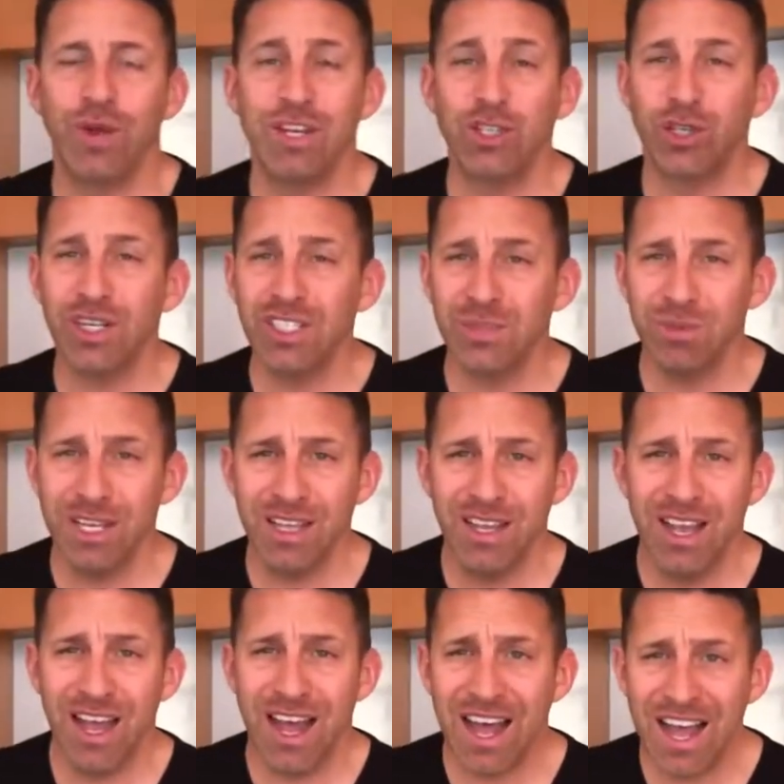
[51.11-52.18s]
And trust me,
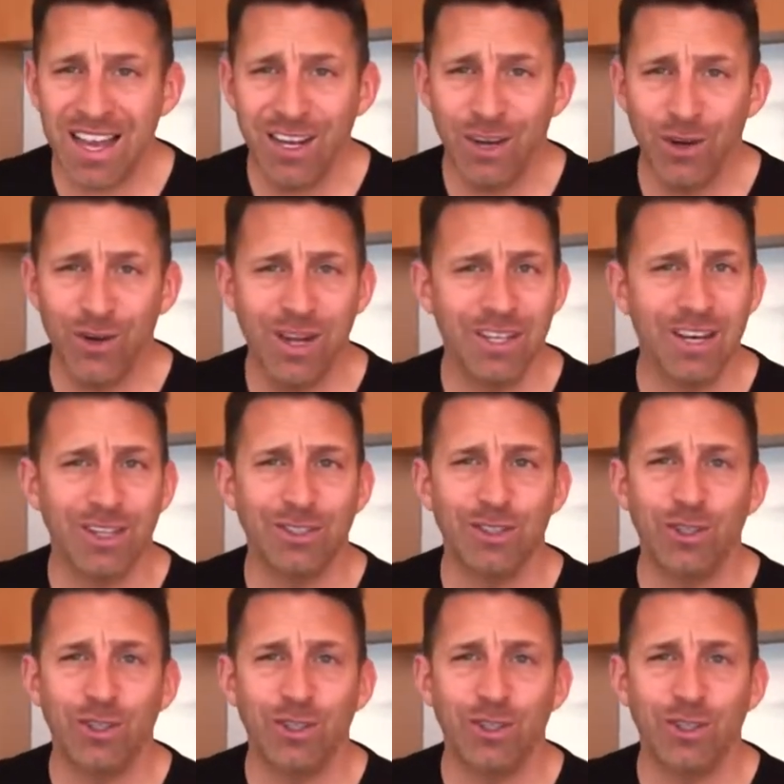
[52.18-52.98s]
I know, and Dr.